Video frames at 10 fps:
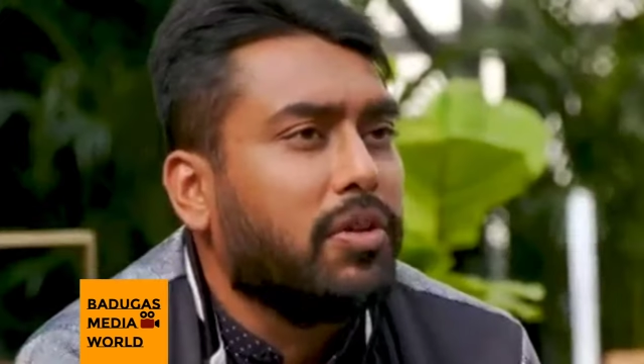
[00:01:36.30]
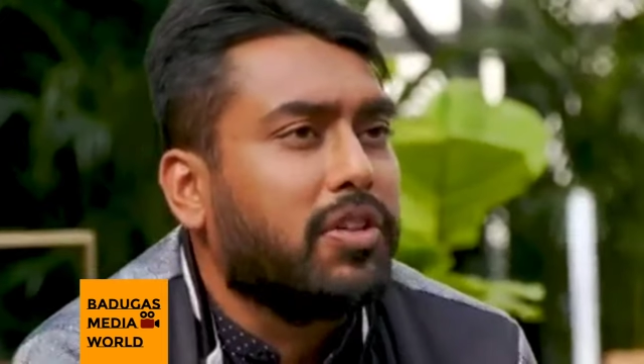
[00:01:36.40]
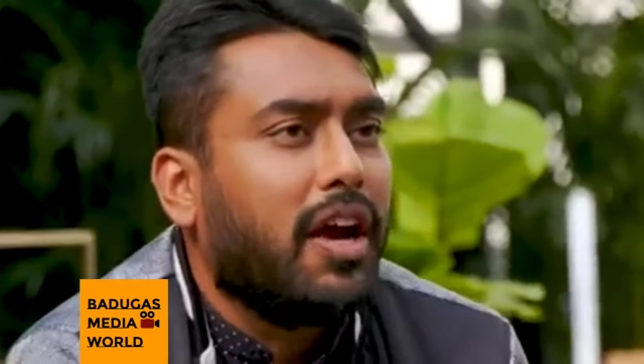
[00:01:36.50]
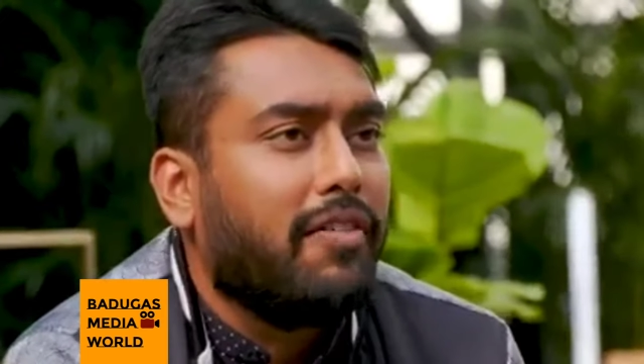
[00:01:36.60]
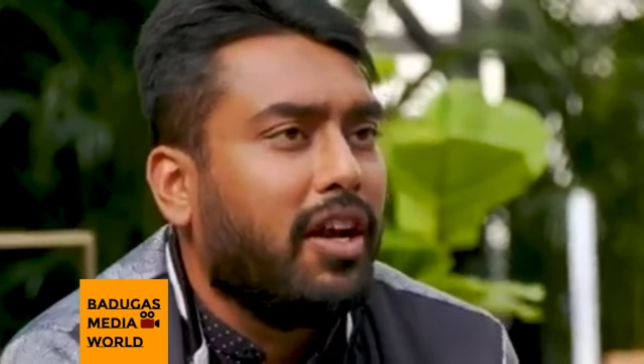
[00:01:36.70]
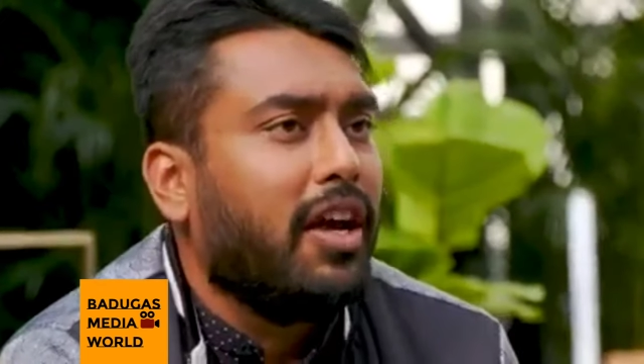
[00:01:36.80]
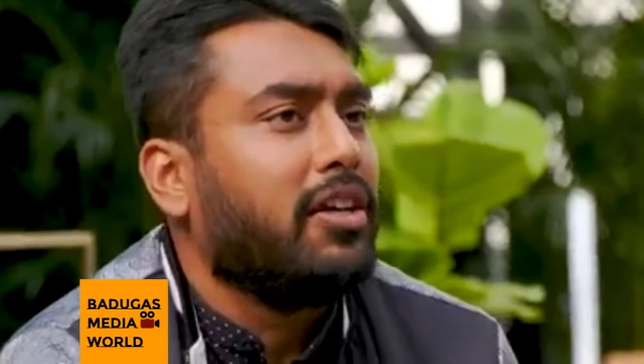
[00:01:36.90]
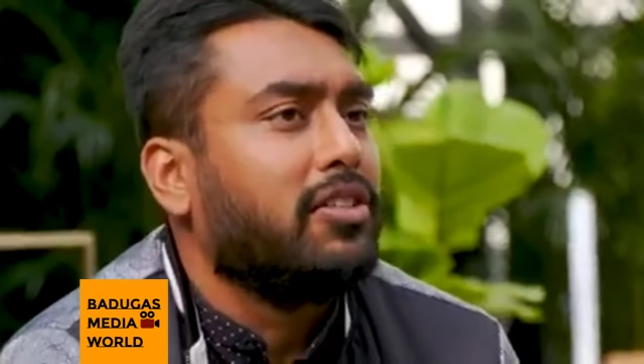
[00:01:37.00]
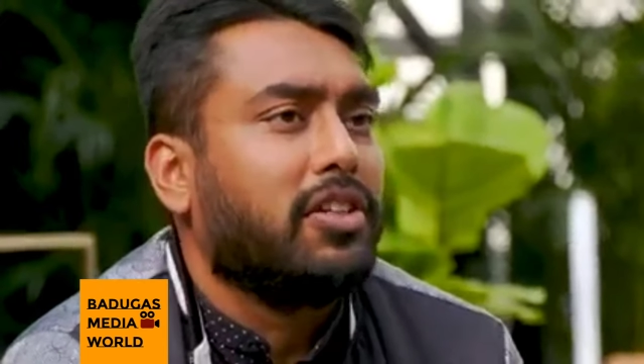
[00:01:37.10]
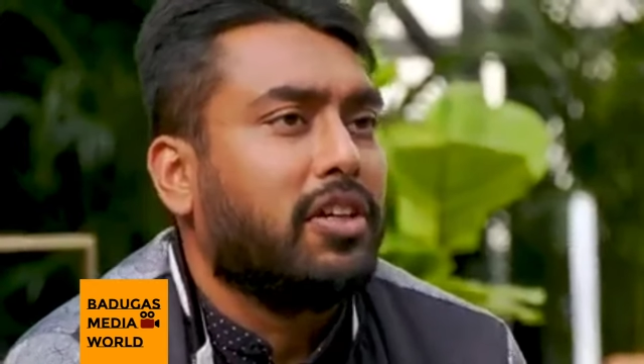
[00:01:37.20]
it was
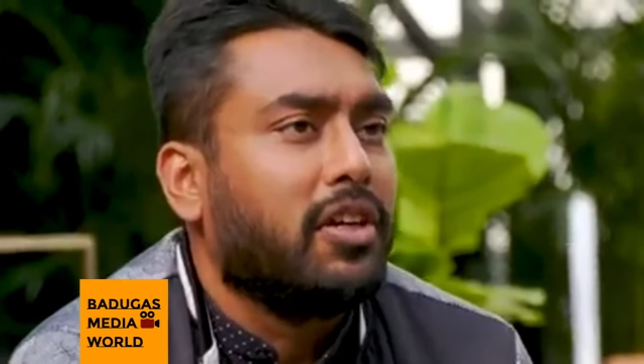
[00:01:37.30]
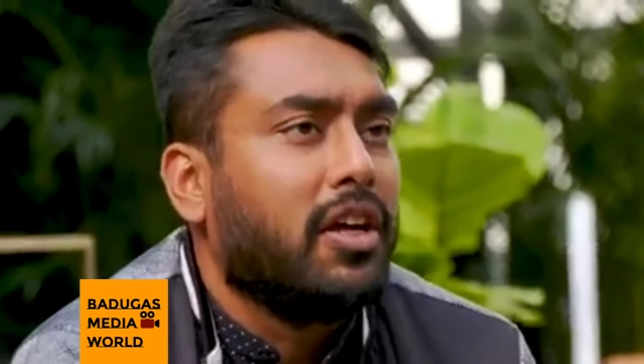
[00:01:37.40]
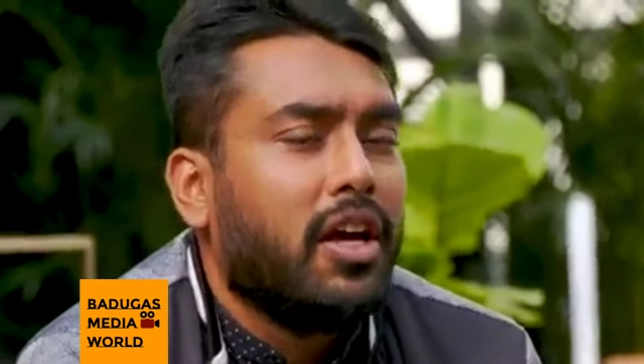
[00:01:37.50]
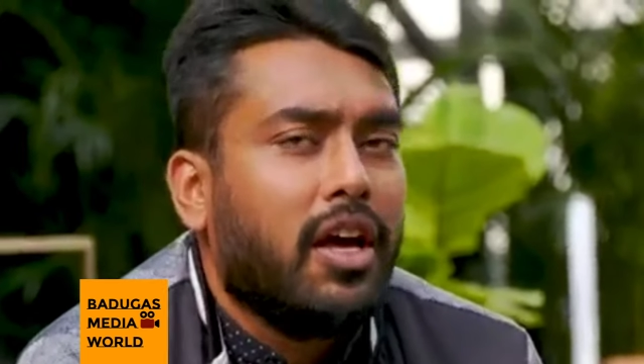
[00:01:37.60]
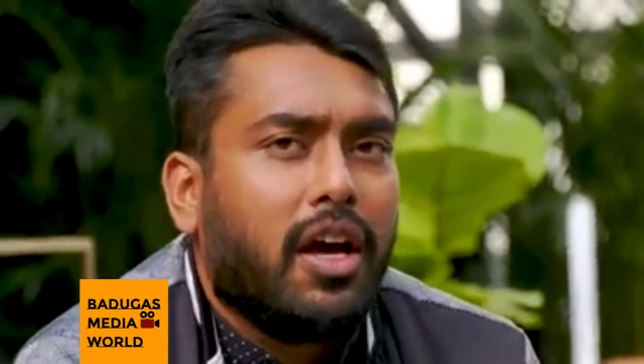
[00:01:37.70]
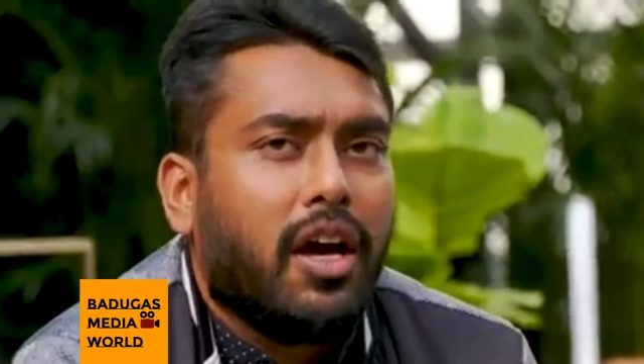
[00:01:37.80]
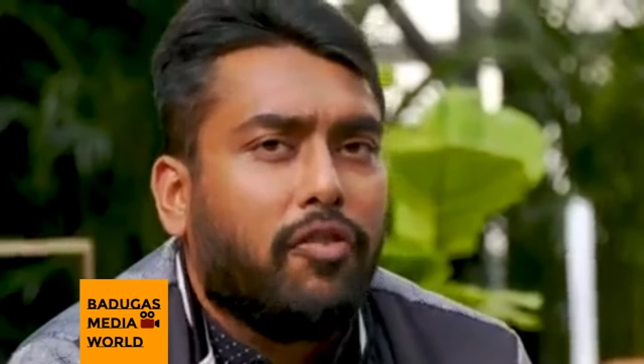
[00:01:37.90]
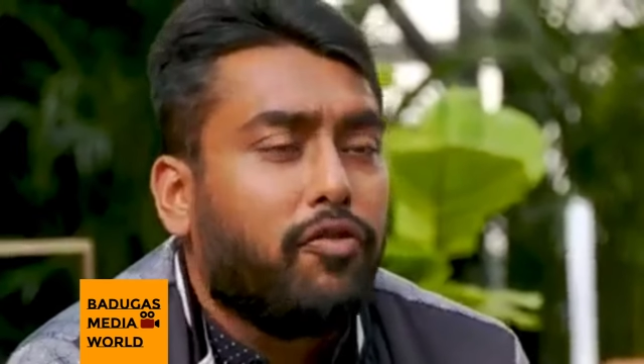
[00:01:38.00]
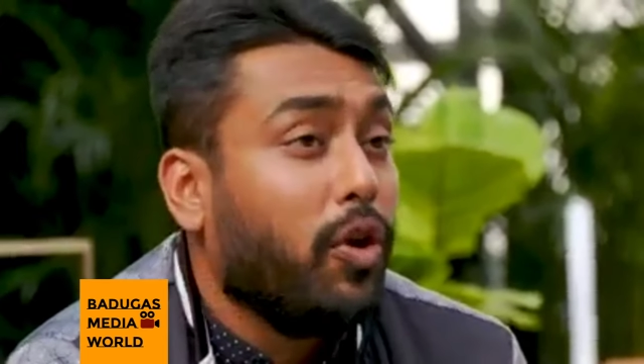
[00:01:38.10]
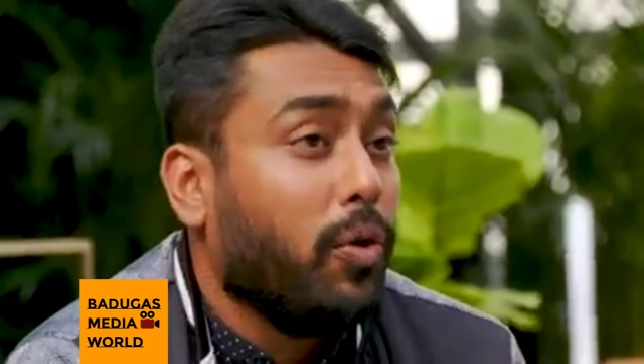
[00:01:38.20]
Avalanche and
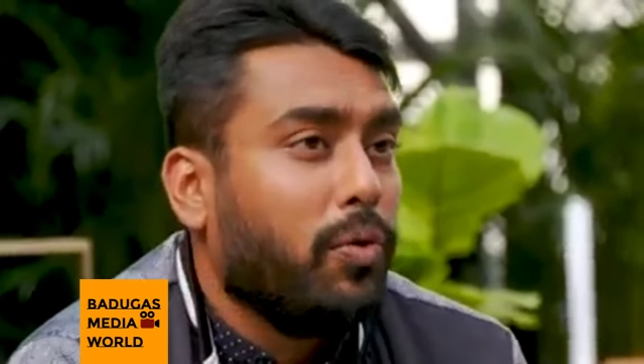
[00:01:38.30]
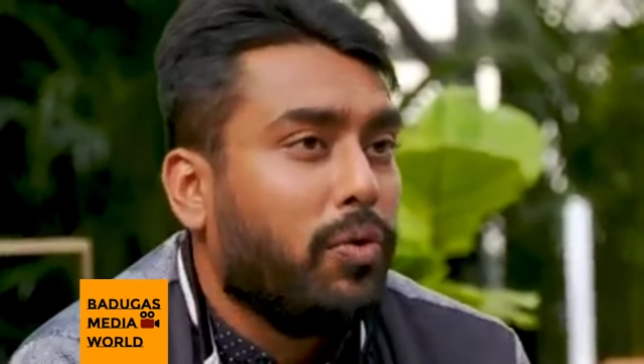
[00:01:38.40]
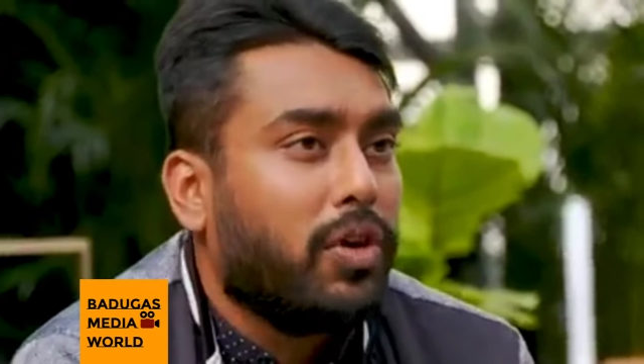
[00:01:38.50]
Flow,